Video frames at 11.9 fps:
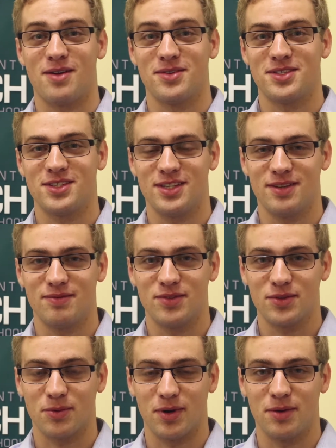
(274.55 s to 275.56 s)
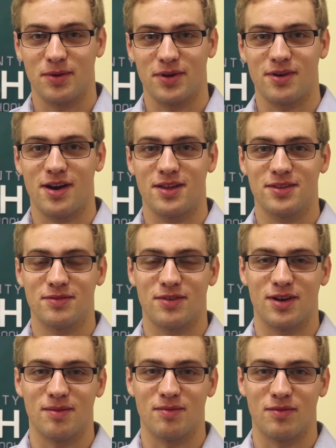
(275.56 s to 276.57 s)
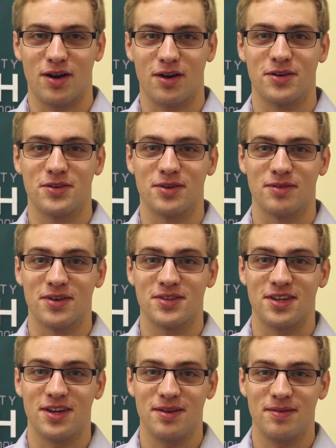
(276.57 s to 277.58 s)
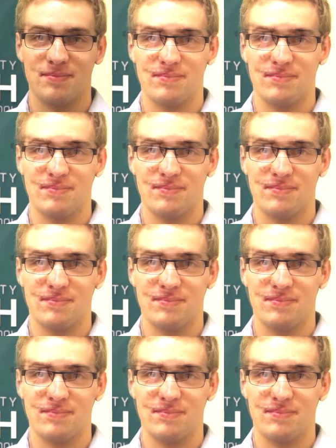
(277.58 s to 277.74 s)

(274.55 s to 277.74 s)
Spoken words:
I received 21 credits from Rutgers University.